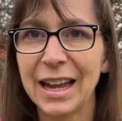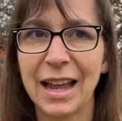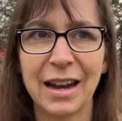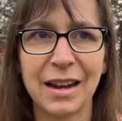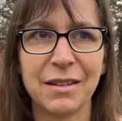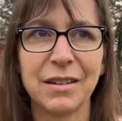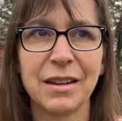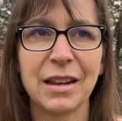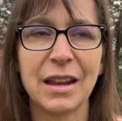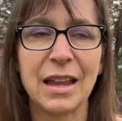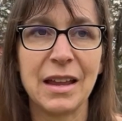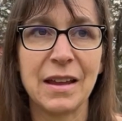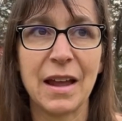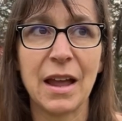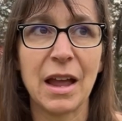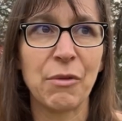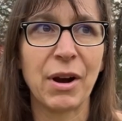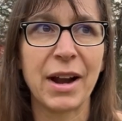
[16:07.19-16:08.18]
And
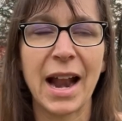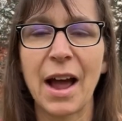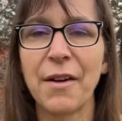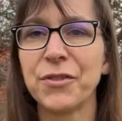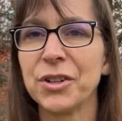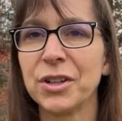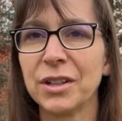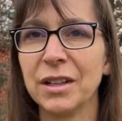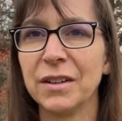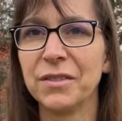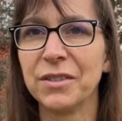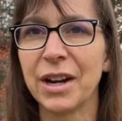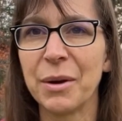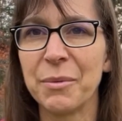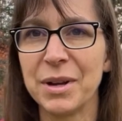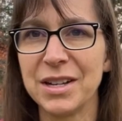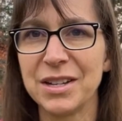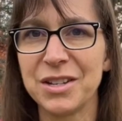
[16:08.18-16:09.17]
right after delivery, I
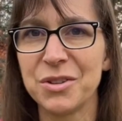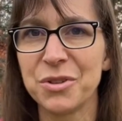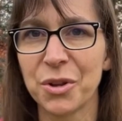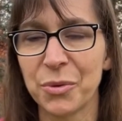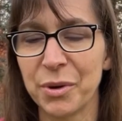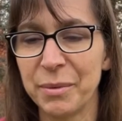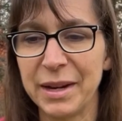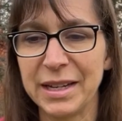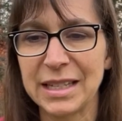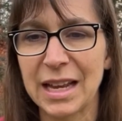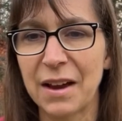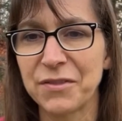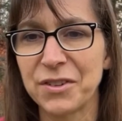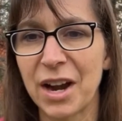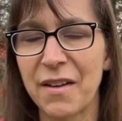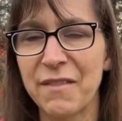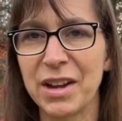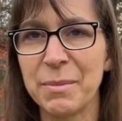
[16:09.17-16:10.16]
went 2 or 3 weeks after
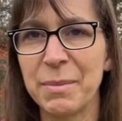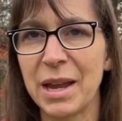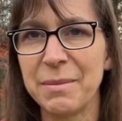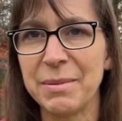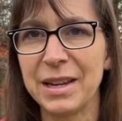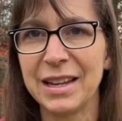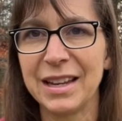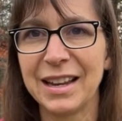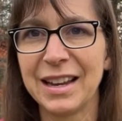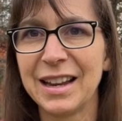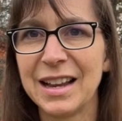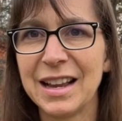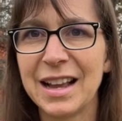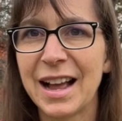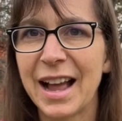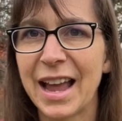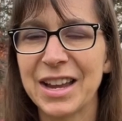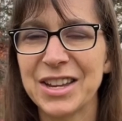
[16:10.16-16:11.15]
having a baby,
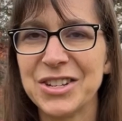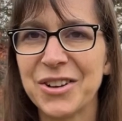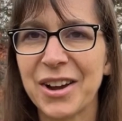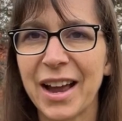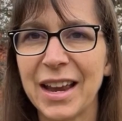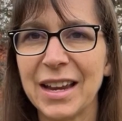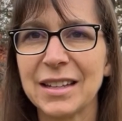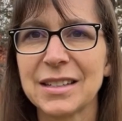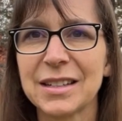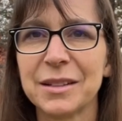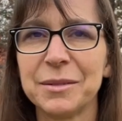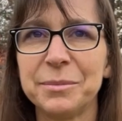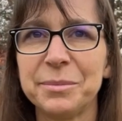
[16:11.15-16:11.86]
I could do hikes.